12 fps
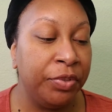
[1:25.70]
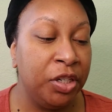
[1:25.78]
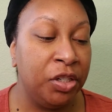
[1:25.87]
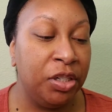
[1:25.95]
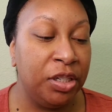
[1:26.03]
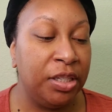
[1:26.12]

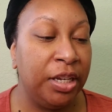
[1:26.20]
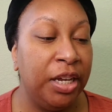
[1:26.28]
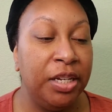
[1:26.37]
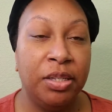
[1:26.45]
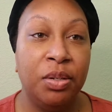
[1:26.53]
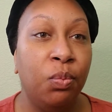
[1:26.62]
is just
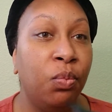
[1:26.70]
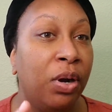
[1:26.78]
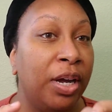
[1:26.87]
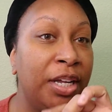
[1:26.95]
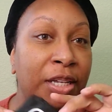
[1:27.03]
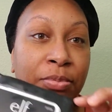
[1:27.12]
take some
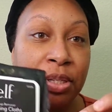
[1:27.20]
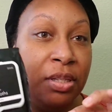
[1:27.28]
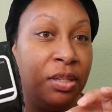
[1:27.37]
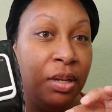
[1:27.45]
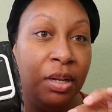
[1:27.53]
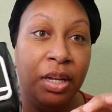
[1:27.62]

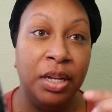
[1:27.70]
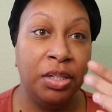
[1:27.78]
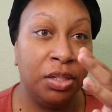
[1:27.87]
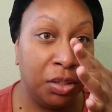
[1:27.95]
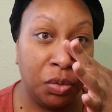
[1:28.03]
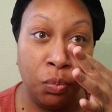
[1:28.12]
wipes
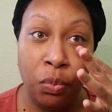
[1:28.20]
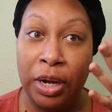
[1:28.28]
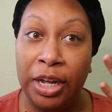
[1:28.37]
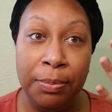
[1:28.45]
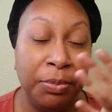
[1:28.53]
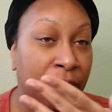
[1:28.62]
and just
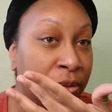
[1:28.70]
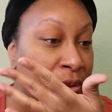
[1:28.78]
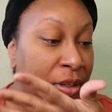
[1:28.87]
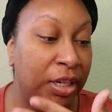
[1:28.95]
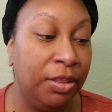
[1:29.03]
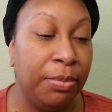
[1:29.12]
wipe
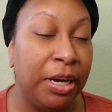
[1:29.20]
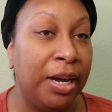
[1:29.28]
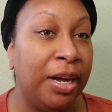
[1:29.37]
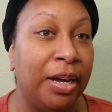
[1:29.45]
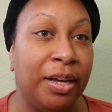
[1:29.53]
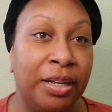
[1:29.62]
underneath my
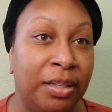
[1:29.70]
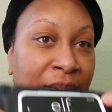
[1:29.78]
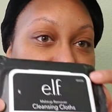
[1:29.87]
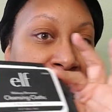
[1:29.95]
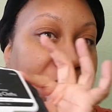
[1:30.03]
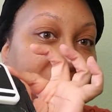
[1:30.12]
eye. And
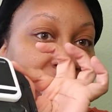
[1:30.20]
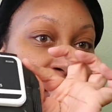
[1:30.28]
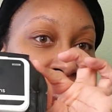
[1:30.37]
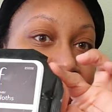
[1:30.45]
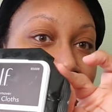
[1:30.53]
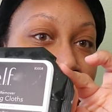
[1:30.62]
these are the
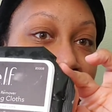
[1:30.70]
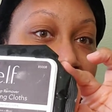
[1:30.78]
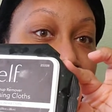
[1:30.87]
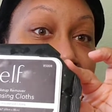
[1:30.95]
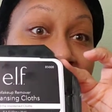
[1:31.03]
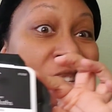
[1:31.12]
e.l.f.
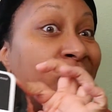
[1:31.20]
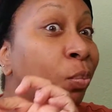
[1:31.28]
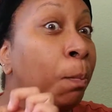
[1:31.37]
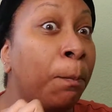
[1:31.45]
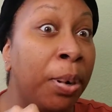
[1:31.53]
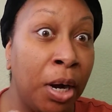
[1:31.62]
wipes. These are
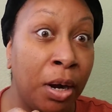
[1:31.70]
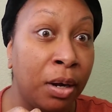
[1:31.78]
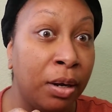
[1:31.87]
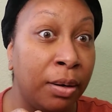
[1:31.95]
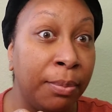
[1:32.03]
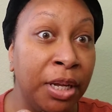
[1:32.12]

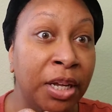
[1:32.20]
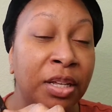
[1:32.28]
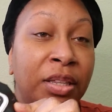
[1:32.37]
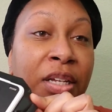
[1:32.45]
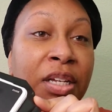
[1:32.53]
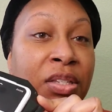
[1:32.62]
bomb.
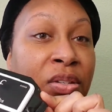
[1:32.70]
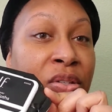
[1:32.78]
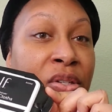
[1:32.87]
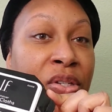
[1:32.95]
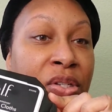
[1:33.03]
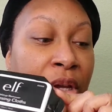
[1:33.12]
These are
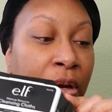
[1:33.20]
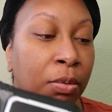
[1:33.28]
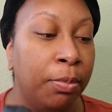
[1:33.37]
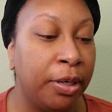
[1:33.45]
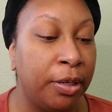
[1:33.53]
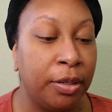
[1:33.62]

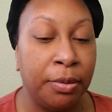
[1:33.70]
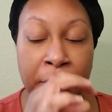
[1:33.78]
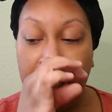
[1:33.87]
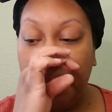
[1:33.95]
so bomb.